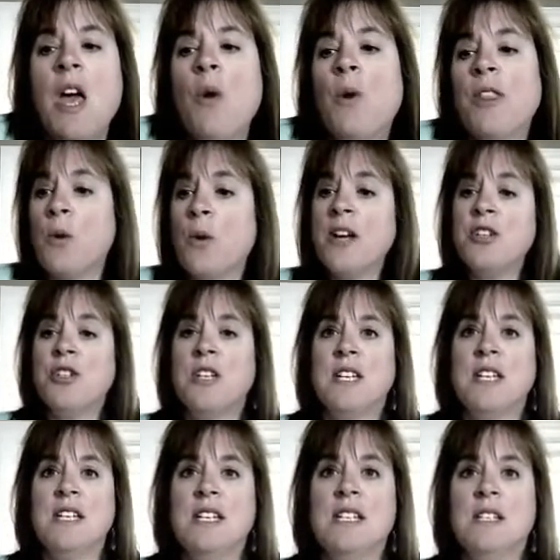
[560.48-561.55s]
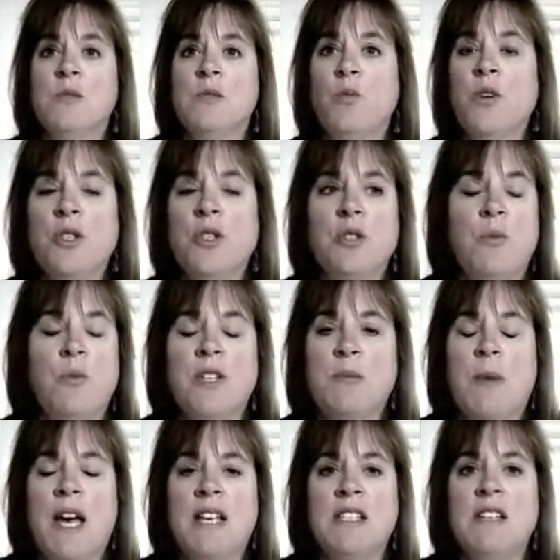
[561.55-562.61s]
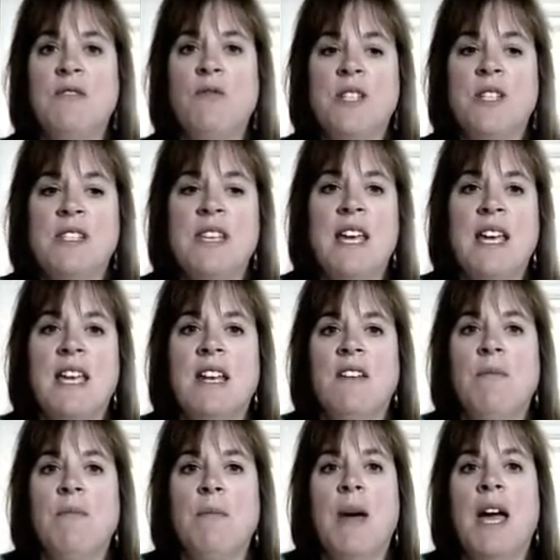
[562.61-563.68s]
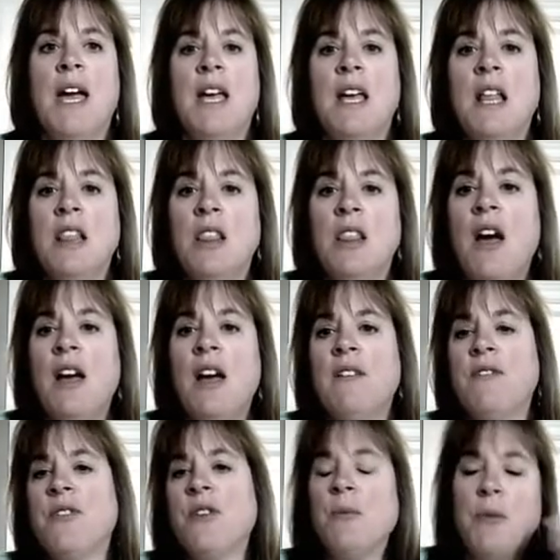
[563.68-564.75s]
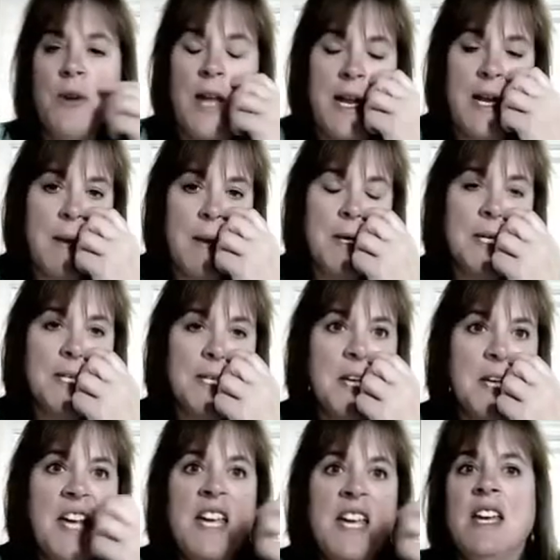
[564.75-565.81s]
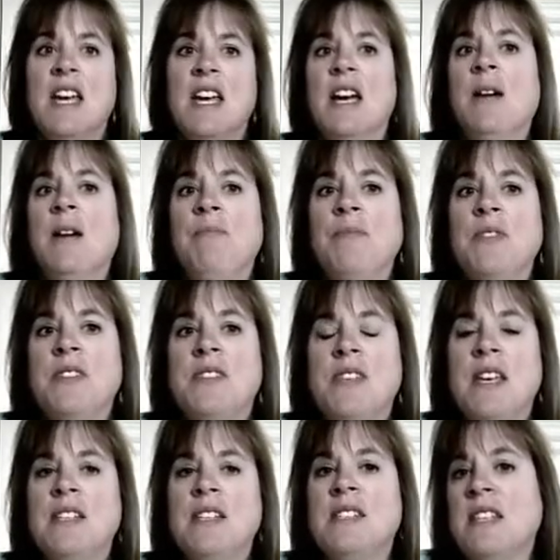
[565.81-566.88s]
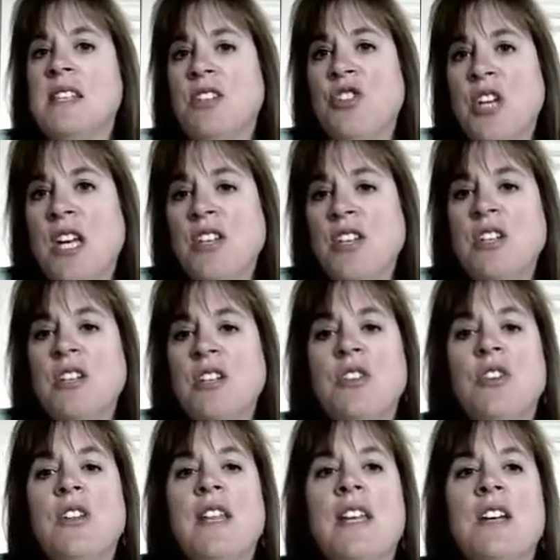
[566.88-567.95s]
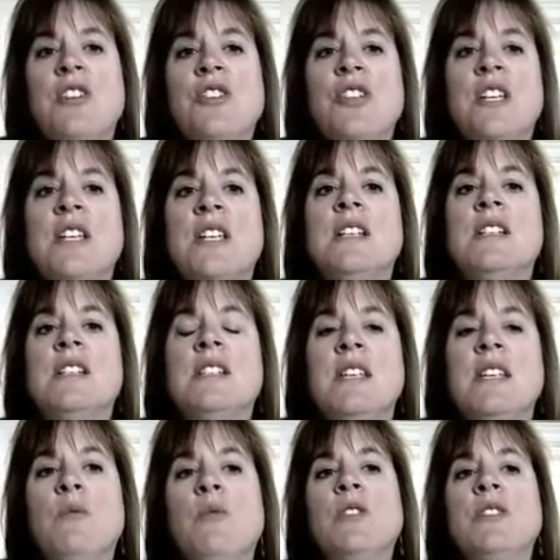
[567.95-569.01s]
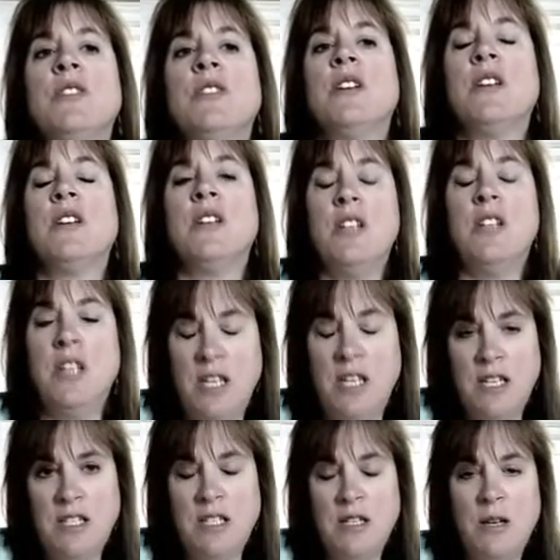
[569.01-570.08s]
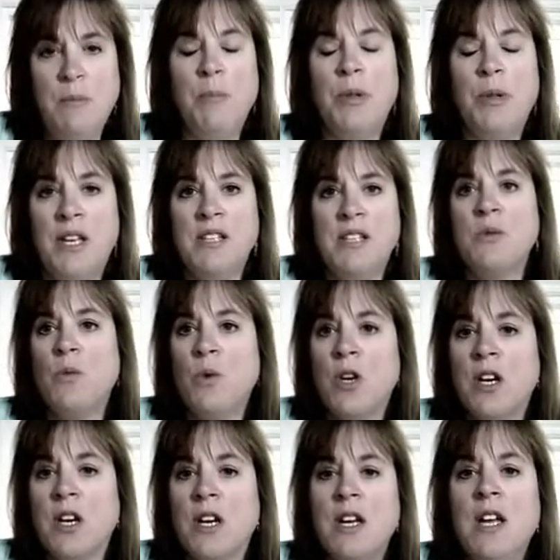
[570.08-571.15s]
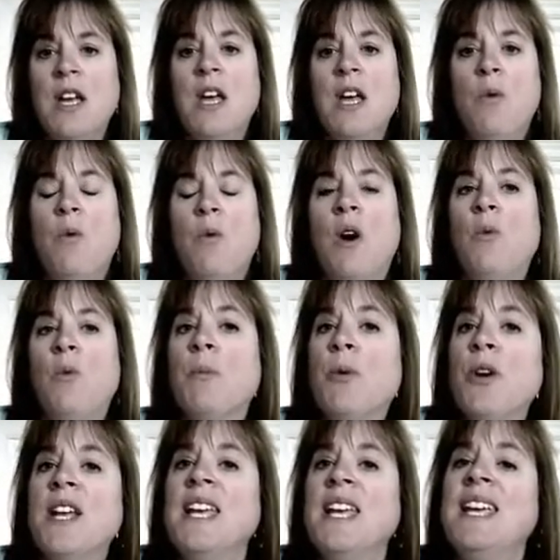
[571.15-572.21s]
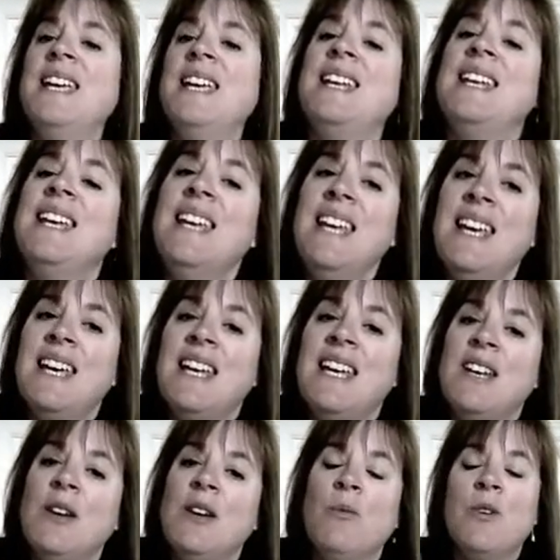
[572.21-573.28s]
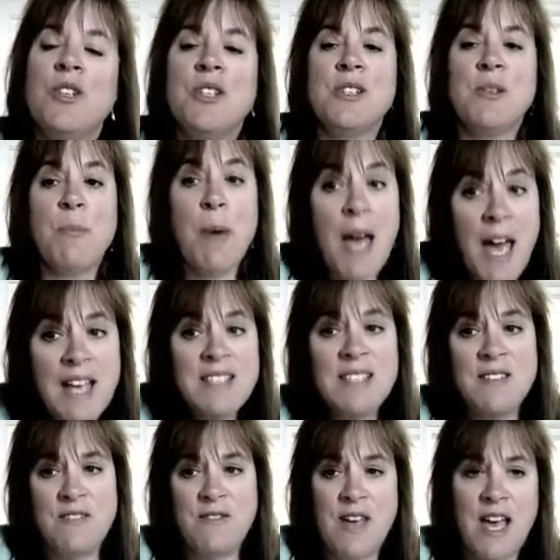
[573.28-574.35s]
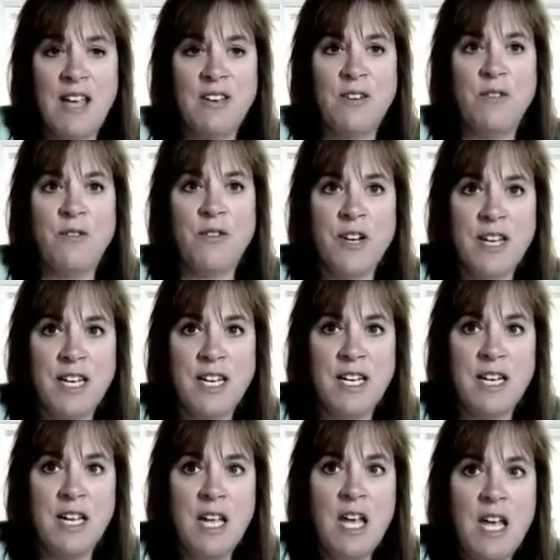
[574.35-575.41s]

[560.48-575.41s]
Well, the question is, what's positive and what's negative? My law of thermodynamics says that the change in internal energy is equal to heat plus work. Well, we're putting heat in, which is a positive value for heat,